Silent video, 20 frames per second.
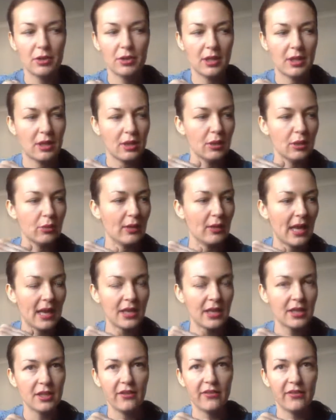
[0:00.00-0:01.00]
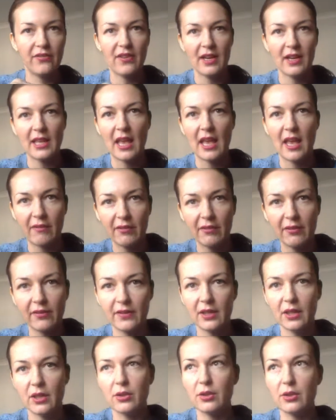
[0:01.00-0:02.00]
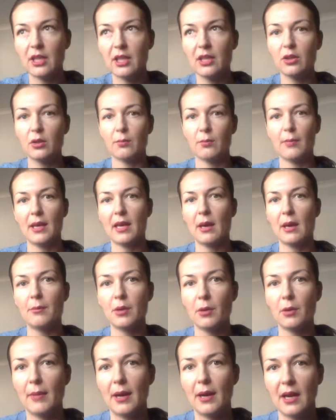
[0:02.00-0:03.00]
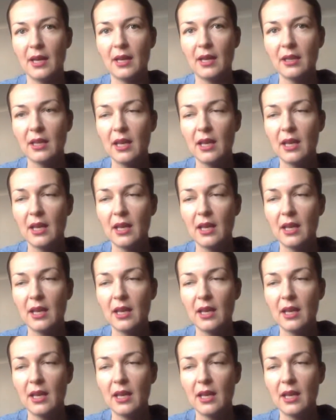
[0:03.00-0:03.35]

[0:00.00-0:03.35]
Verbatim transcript: you will actually find everything you need to make up your mind.